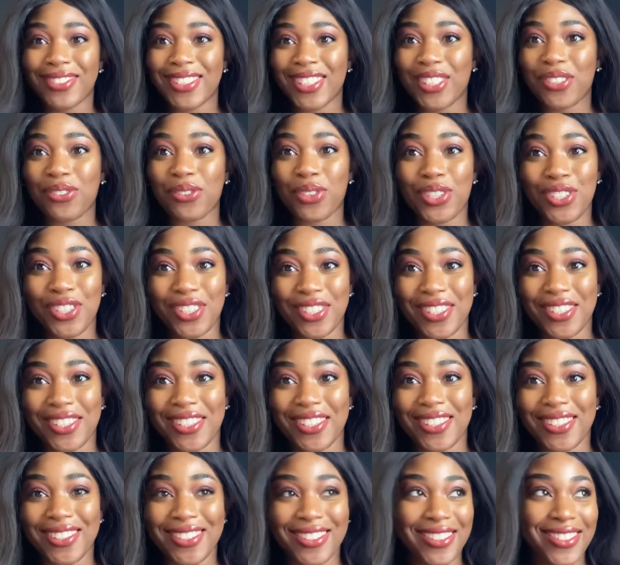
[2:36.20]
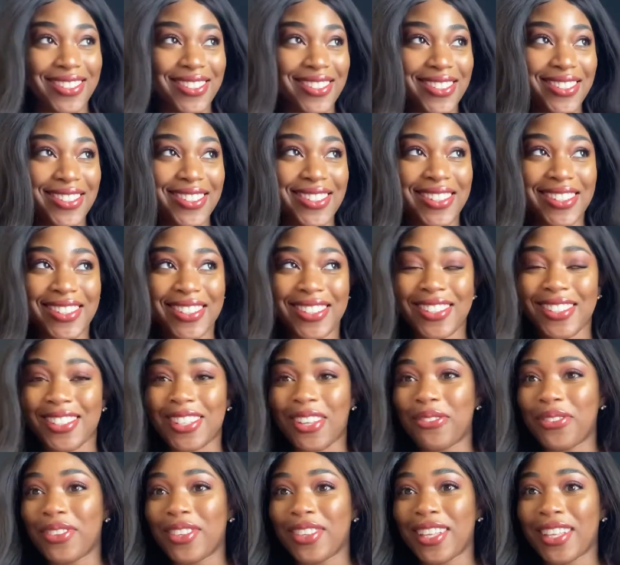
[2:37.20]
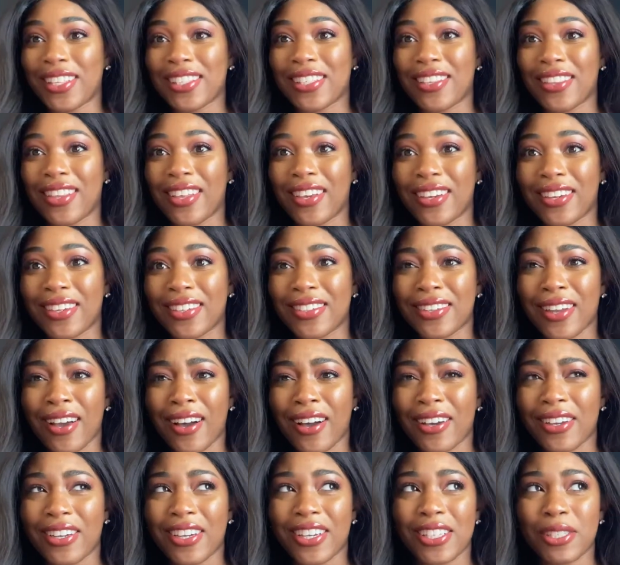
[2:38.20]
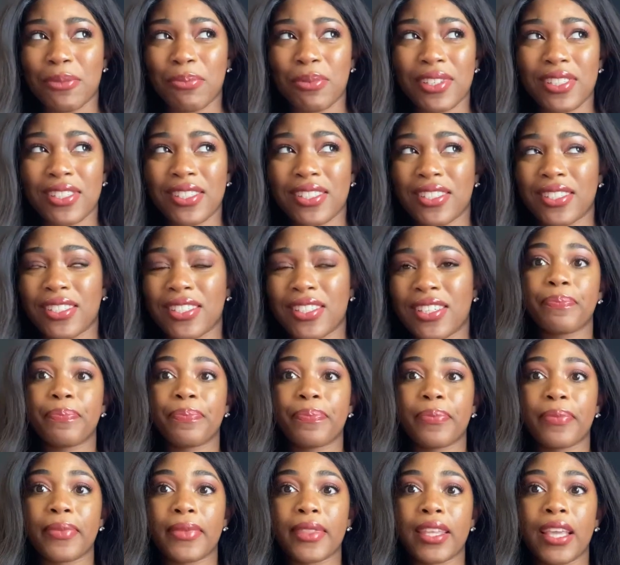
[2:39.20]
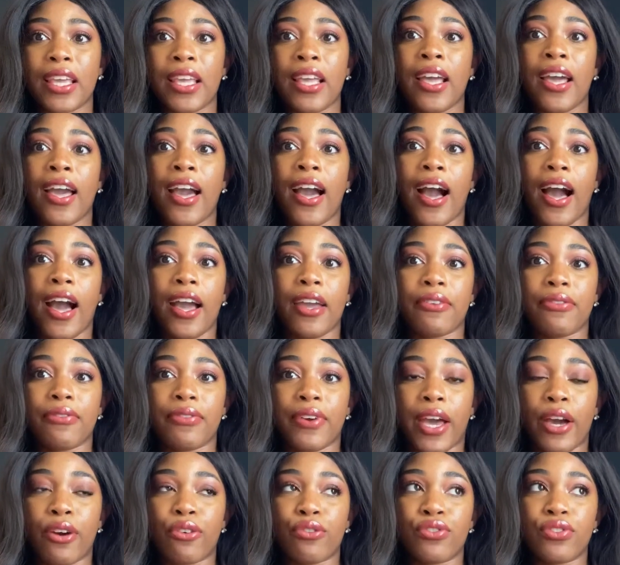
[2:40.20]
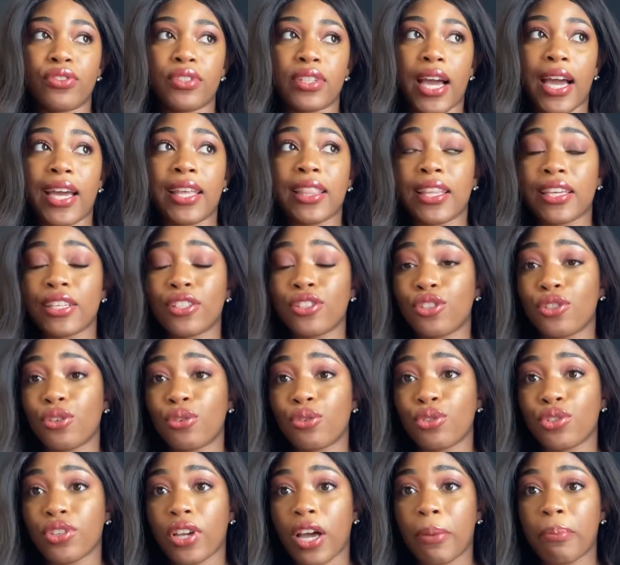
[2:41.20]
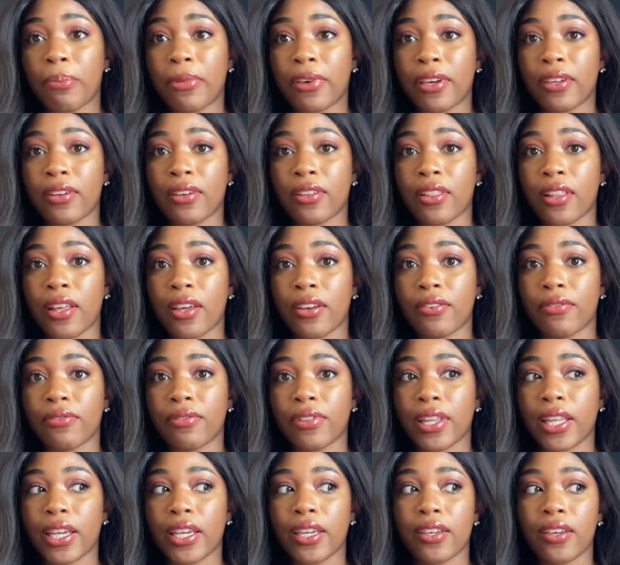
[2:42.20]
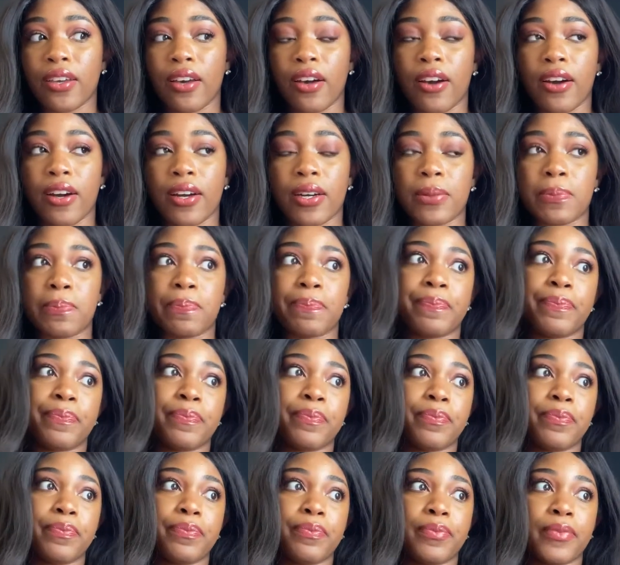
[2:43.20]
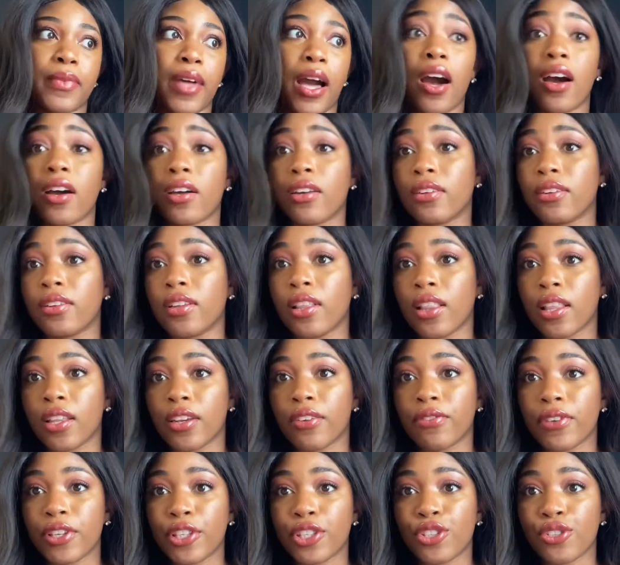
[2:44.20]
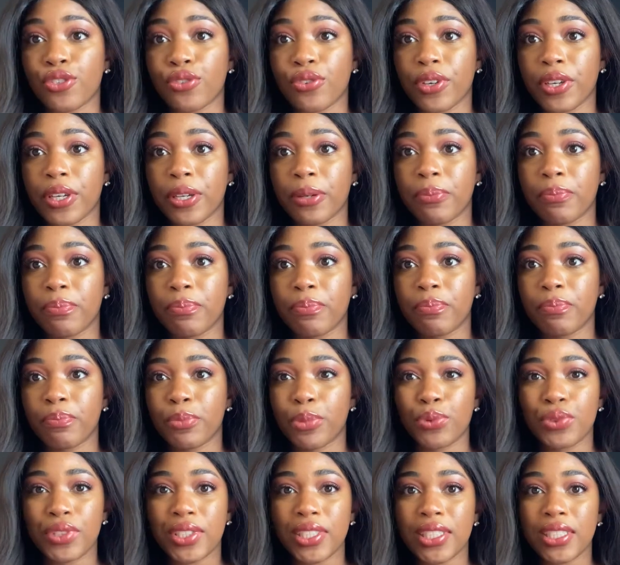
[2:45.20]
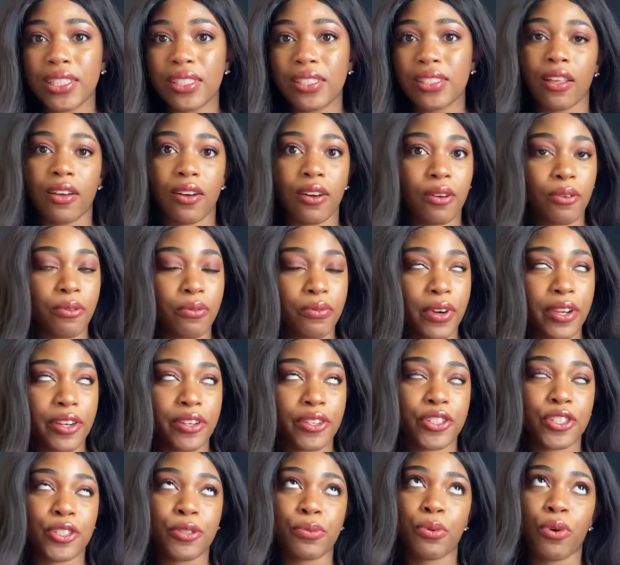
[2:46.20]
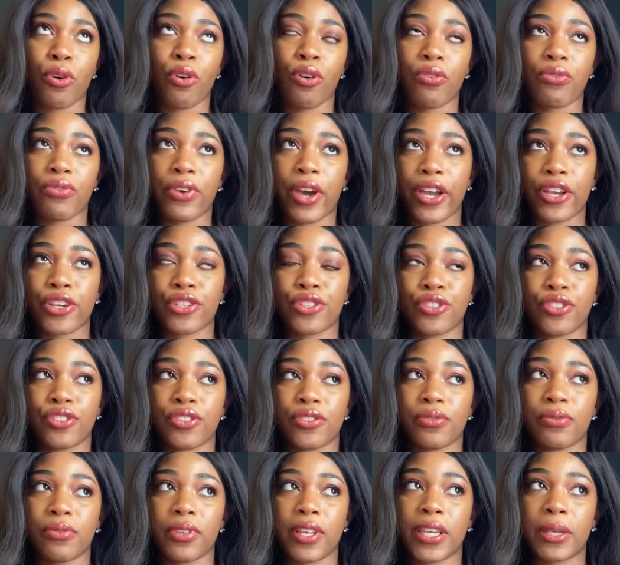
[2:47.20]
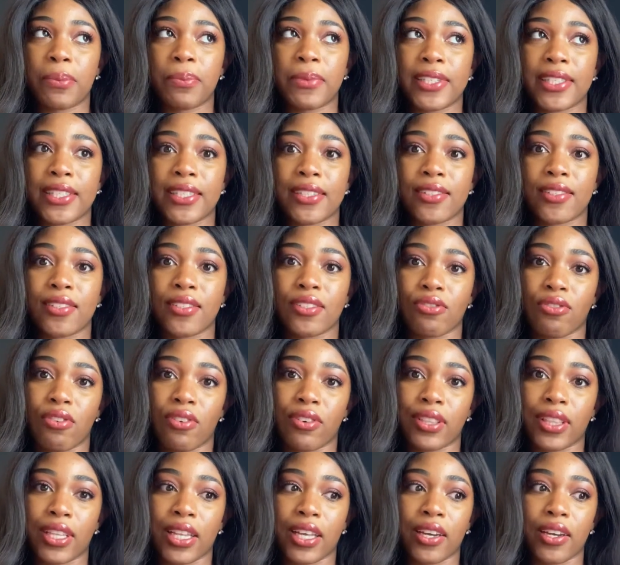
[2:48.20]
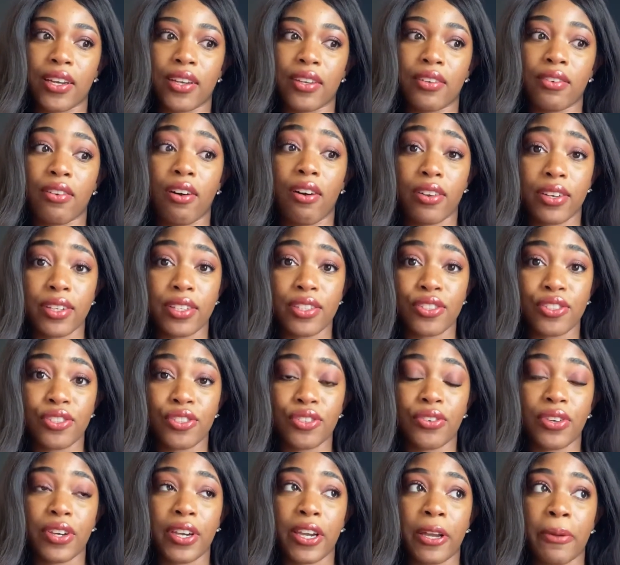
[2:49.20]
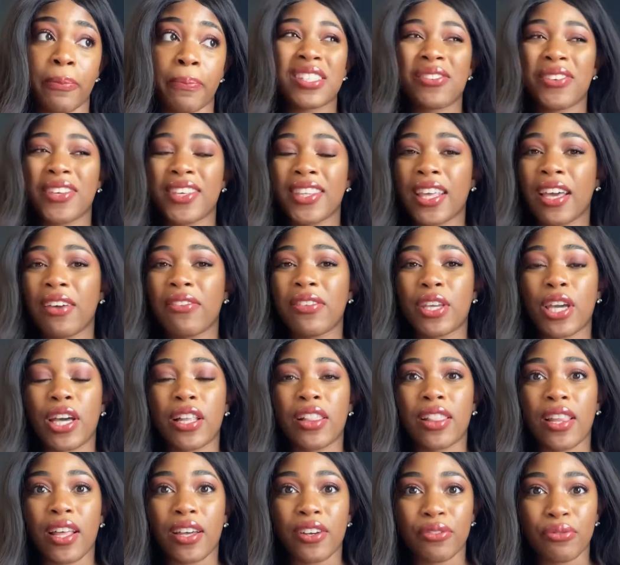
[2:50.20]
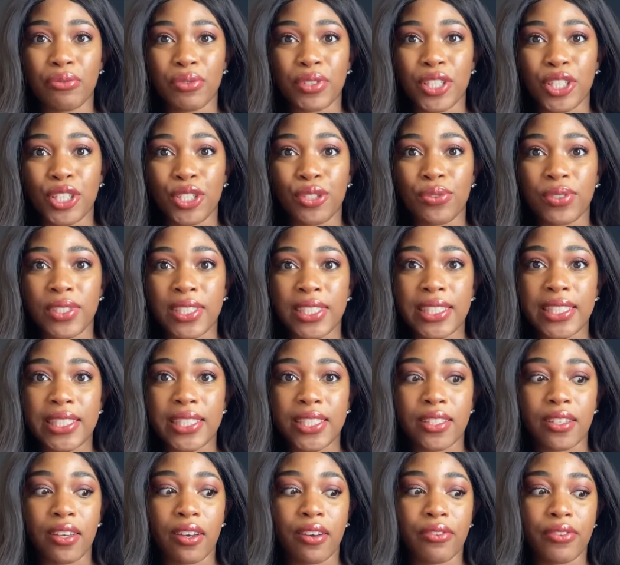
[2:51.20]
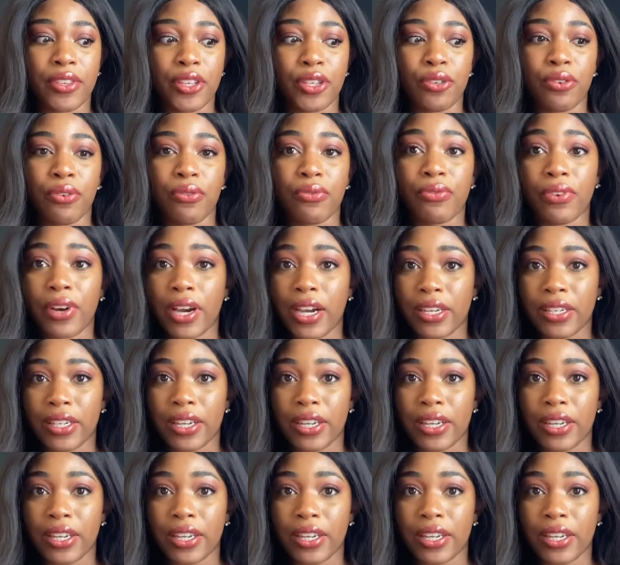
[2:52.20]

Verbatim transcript: Switching gears, this is something that's like not as basic. I found I like to go shopping on a lot of like um, on a lot of Instagram boutiques. Love finding small fashion like businesses online on Instagram. It's like they have like a lot of really unique stuff that you don't find